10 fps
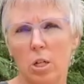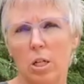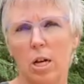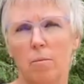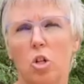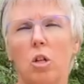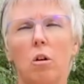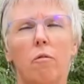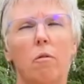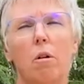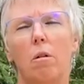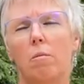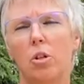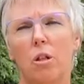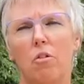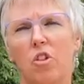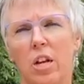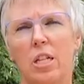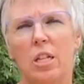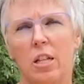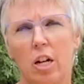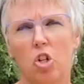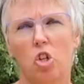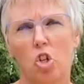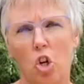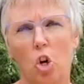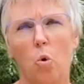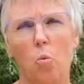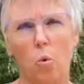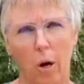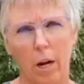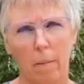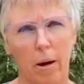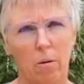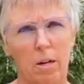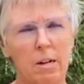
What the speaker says: them to the things that they are so worried about.